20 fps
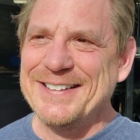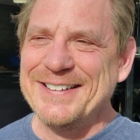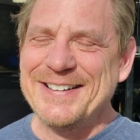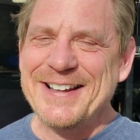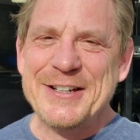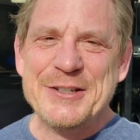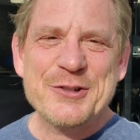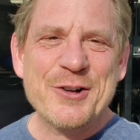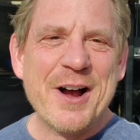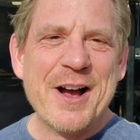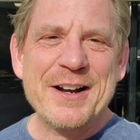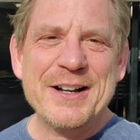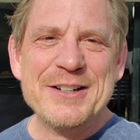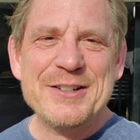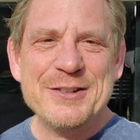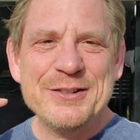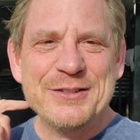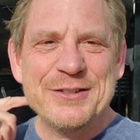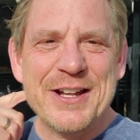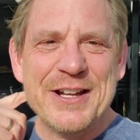they try
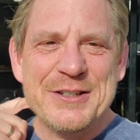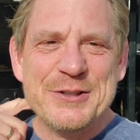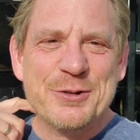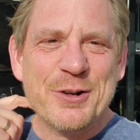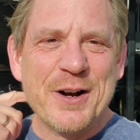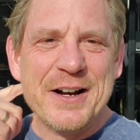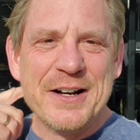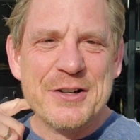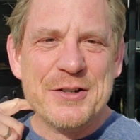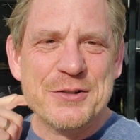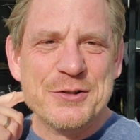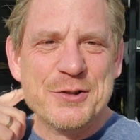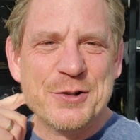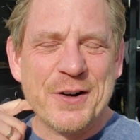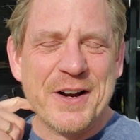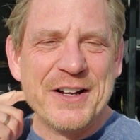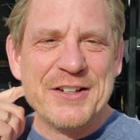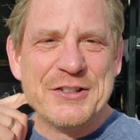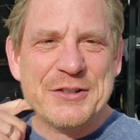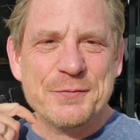to
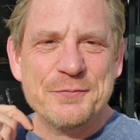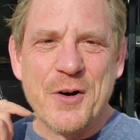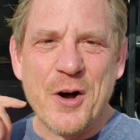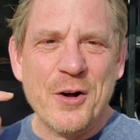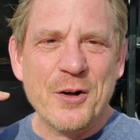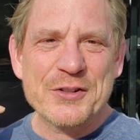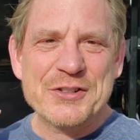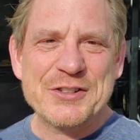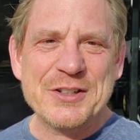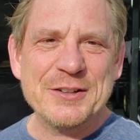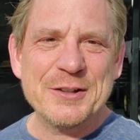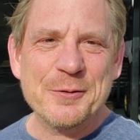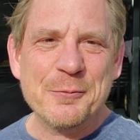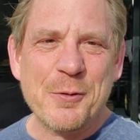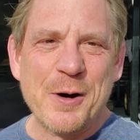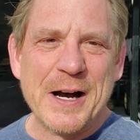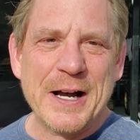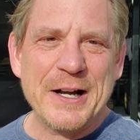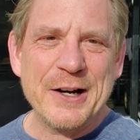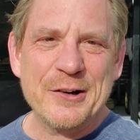trace faults in the
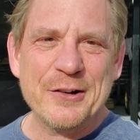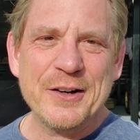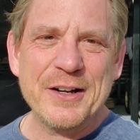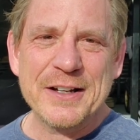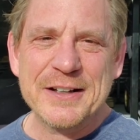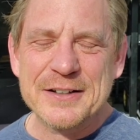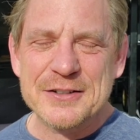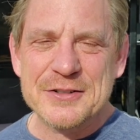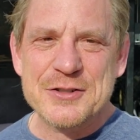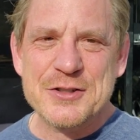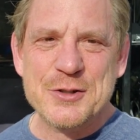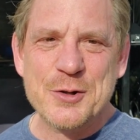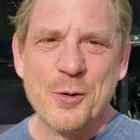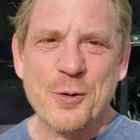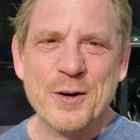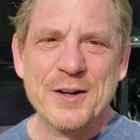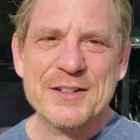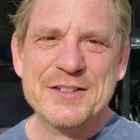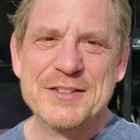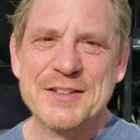wiring and
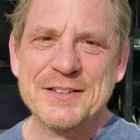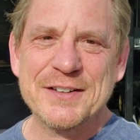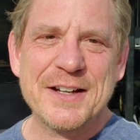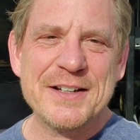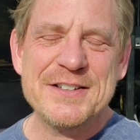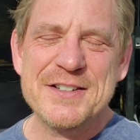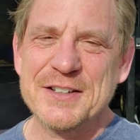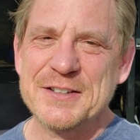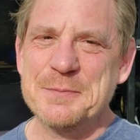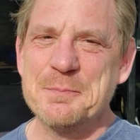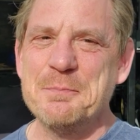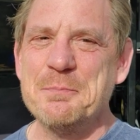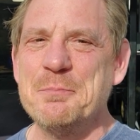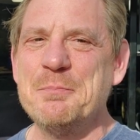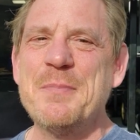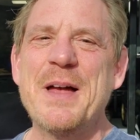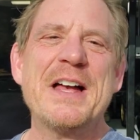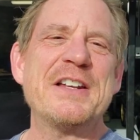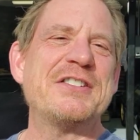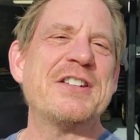shorts, and they just
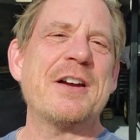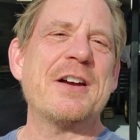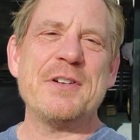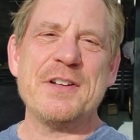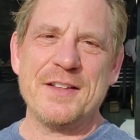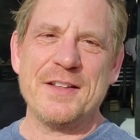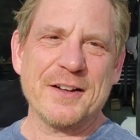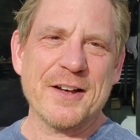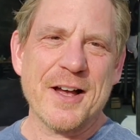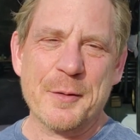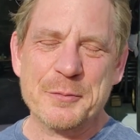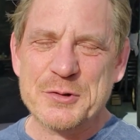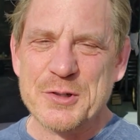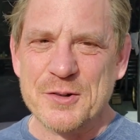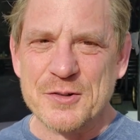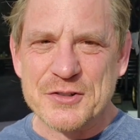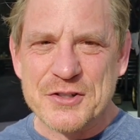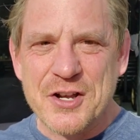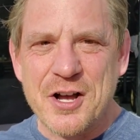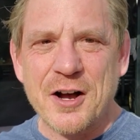mess everything up. So
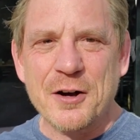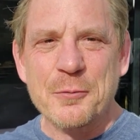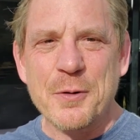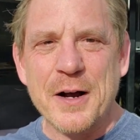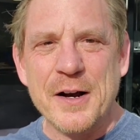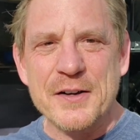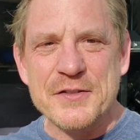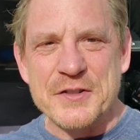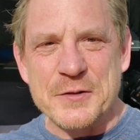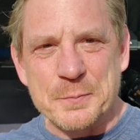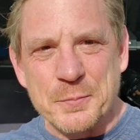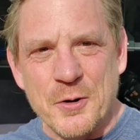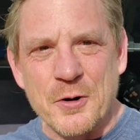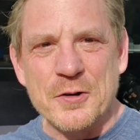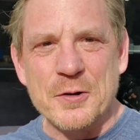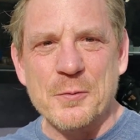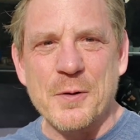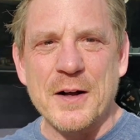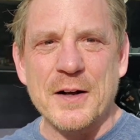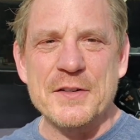there's cut wires, there's
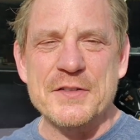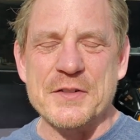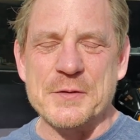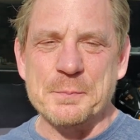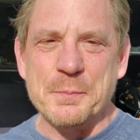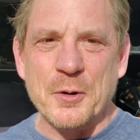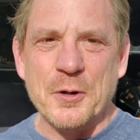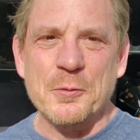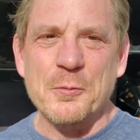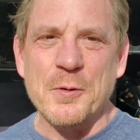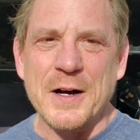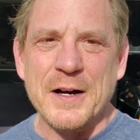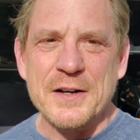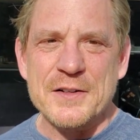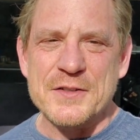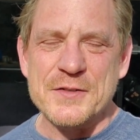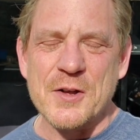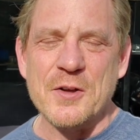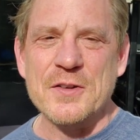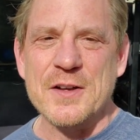broken wires, there's burnt
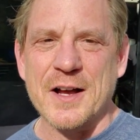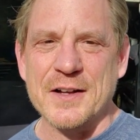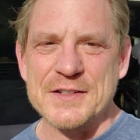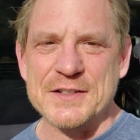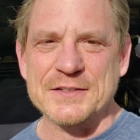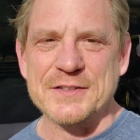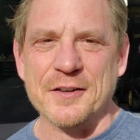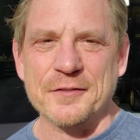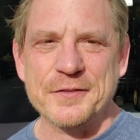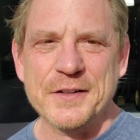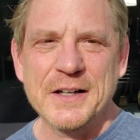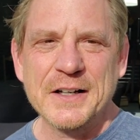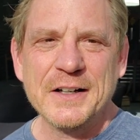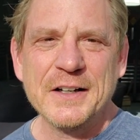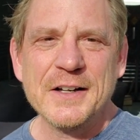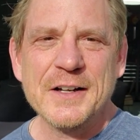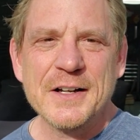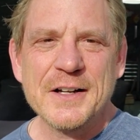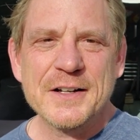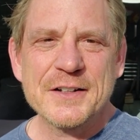wires, there's all kinds of stuff.
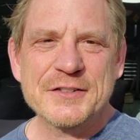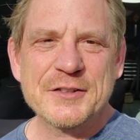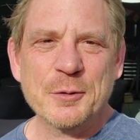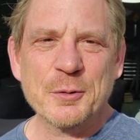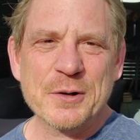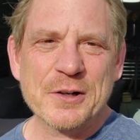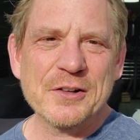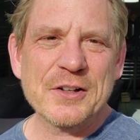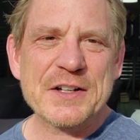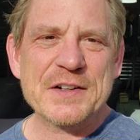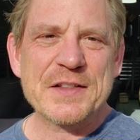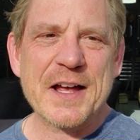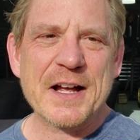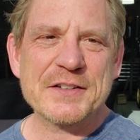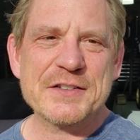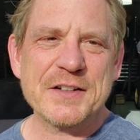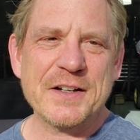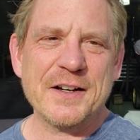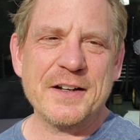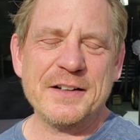So we're gonna look at
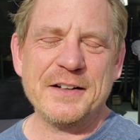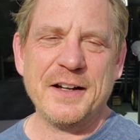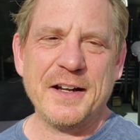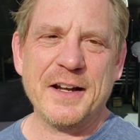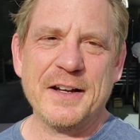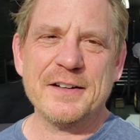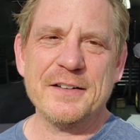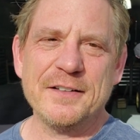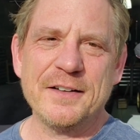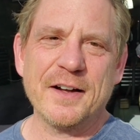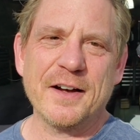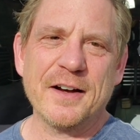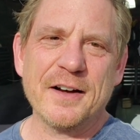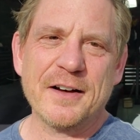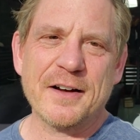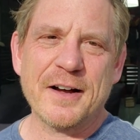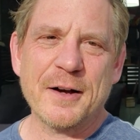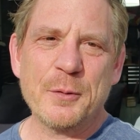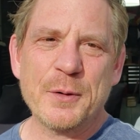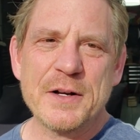that today, and
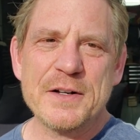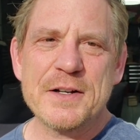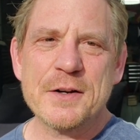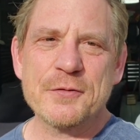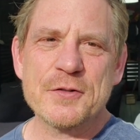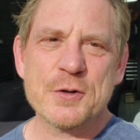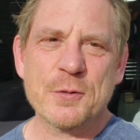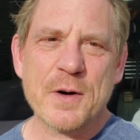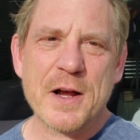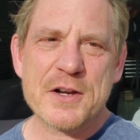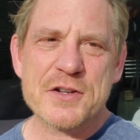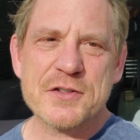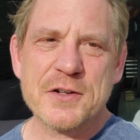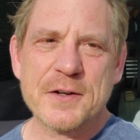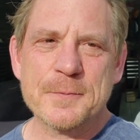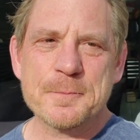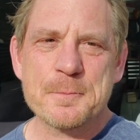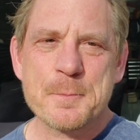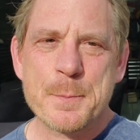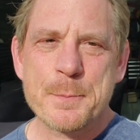I went a different
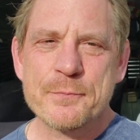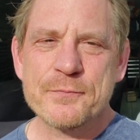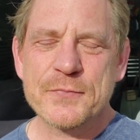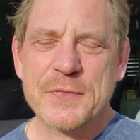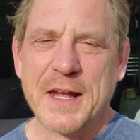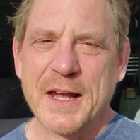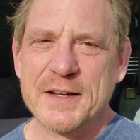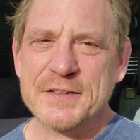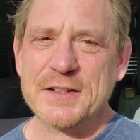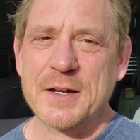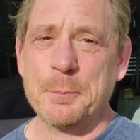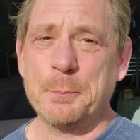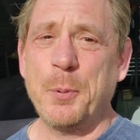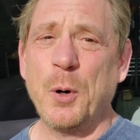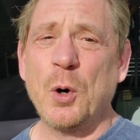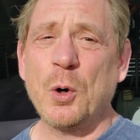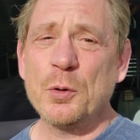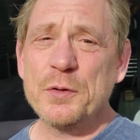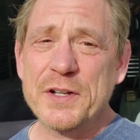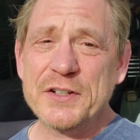direction as I
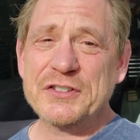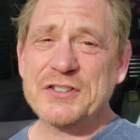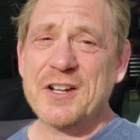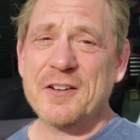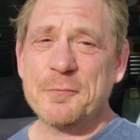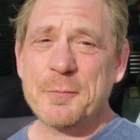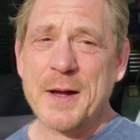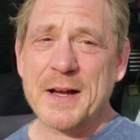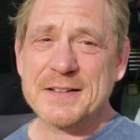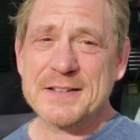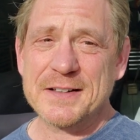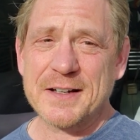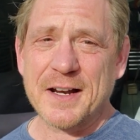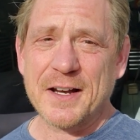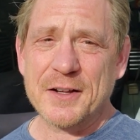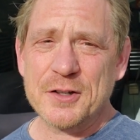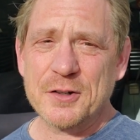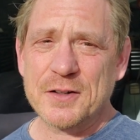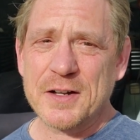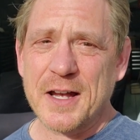pulled this stuff back
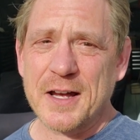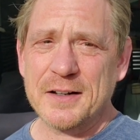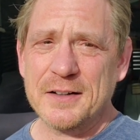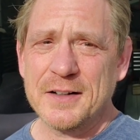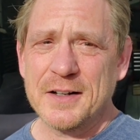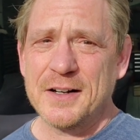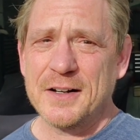together again.